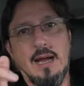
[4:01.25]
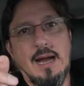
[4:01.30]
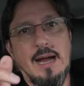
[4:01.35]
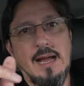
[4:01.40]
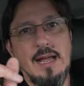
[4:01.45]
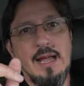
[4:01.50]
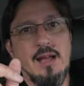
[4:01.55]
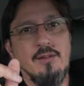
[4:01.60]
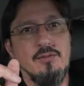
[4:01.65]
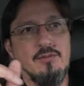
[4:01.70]

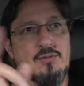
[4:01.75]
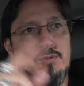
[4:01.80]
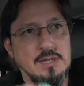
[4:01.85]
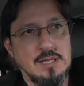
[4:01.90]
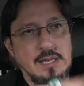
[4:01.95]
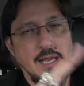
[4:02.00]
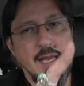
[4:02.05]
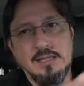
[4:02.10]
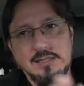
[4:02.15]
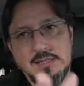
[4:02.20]
I have
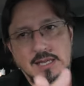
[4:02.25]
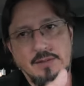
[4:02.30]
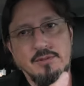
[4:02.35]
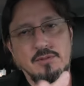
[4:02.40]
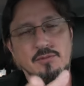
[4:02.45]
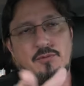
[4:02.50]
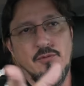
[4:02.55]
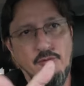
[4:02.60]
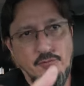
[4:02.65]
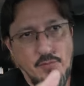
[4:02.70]
the
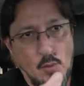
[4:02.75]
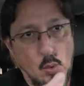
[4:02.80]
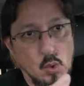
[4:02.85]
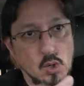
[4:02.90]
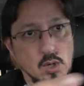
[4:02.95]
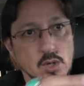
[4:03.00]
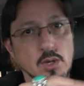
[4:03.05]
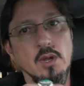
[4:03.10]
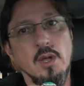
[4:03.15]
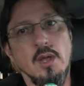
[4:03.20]
a7
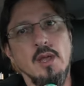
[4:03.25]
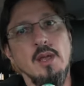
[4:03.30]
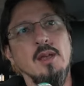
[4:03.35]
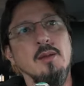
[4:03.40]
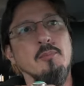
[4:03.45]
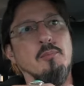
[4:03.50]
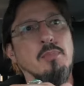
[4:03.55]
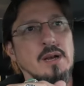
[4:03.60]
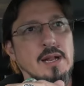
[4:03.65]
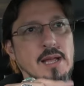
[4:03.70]
IV,
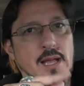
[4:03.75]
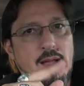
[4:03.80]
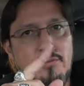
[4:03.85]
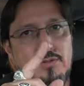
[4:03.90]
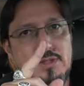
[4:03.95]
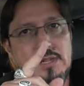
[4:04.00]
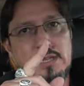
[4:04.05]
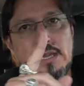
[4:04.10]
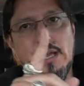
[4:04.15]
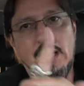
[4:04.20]
but I
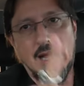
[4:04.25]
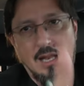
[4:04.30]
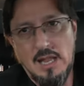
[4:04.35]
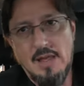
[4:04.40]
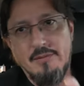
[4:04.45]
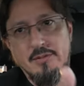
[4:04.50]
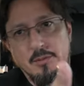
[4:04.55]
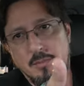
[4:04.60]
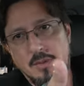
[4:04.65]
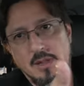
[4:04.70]
have the
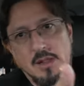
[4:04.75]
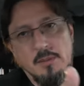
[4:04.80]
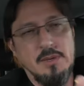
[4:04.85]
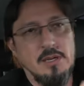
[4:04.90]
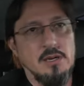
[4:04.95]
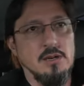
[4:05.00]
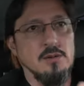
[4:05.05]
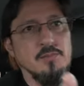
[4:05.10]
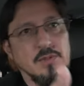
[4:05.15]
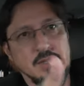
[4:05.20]
11
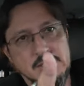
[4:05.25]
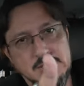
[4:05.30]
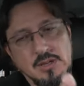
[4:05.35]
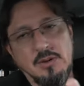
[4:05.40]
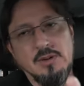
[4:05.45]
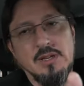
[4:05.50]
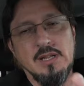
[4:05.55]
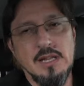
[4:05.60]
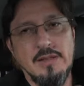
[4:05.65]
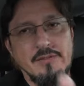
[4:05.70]
millimeter, the
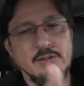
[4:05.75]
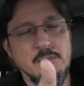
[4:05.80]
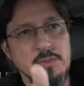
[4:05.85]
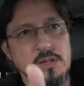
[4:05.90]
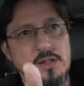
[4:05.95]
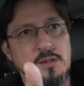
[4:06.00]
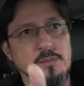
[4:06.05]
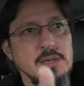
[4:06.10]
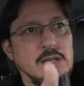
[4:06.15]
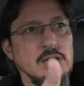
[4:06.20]
Sony 11
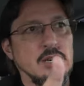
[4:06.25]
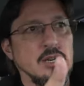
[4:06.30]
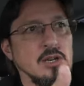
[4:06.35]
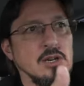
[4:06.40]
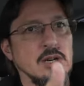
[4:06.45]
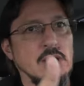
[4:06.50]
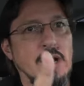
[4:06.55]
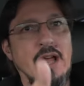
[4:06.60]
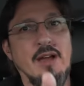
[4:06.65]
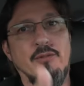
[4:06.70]

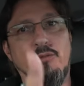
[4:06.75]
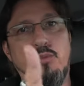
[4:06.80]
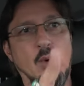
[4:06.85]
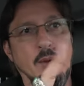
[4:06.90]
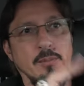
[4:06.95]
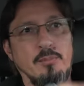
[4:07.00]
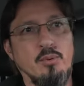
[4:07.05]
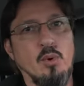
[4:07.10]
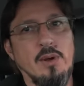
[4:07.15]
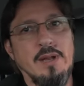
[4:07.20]
millimeter
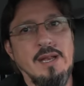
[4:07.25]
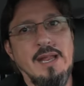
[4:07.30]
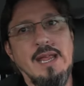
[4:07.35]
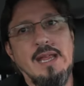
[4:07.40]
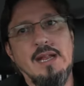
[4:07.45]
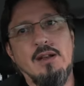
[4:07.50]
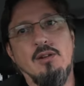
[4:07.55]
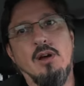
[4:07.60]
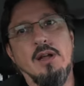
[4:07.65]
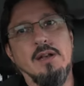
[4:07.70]

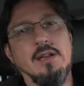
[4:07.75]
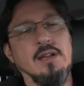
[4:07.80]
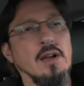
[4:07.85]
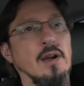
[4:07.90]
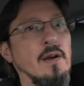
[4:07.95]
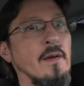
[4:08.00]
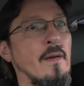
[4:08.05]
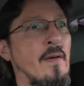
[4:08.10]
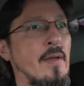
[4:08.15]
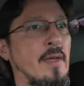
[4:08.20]
f1.8 on
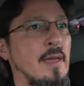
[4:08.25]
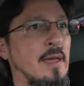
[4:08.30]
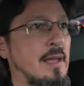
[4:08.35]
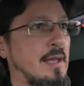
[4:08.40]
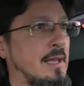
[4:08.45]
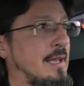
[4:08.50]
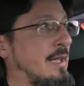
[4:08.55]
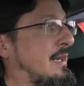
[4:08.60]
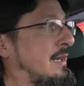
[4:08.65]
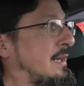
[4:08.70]
here.
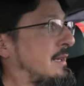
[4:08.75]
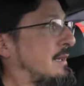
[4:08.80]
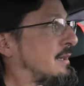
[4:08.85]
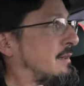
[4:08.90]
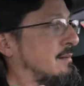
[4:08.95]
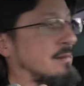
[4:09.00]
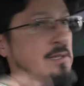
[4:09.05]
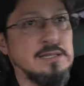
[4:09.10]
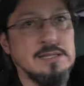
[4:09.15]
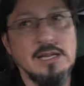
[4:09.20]
It,
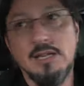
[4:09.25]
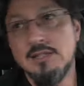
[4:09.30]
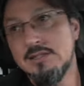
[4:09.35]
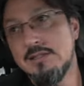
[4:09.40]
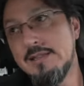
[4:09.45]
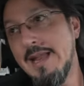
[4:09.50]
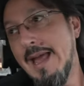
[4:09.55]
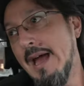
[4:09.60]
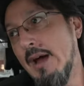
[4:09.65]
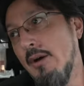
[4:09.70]
the sun's
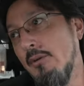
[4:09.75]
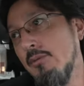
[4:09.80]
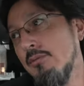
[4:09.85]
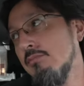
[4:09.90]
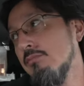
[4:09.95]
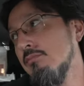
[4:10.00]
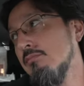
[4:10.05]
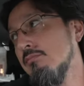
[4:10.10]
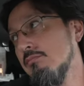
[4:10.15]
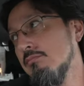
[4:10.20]
down
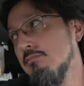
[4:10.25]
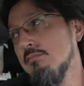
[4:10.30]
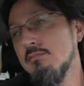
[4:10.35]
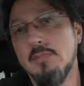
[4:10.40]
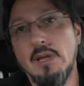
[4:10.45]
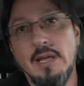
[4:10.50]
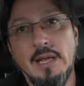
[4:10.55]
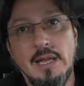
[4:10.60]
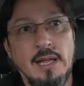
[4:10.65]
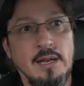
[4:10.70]

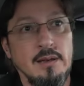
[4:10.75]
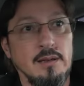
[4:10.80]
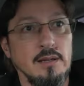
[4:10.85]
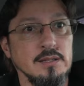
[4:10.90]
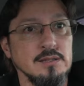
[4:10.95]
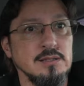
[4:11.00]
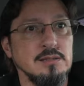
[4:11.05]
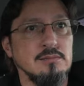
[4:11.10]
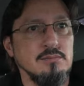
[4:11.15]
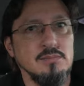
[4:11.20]
and
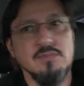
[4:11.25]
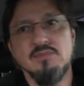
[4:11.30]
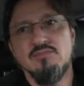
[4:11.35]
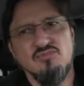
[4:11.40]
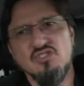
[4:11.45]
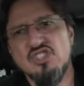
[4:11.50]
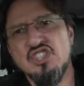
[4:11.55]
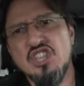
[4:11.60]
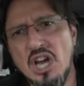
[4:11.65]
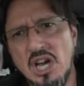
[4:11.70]
it's
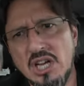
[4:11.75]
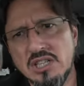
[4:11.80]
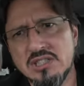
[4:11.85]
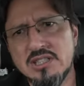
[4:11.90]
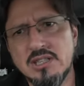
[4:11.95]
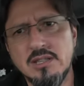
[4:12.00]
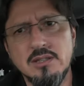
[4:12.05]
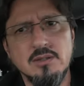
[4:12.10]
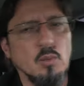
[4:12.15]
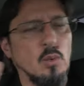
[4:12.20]

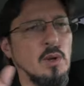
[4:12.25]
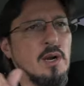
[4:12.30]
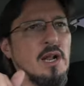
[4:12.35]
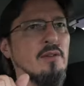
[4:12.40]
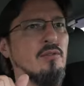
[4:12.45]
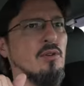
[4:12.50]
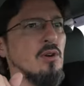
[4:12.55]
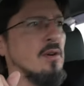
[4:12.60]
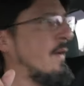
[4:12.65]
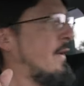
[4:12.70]
dusk,
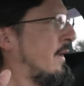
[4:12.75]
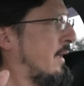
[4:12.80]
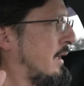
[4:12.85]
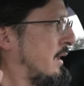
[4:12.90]
whatever.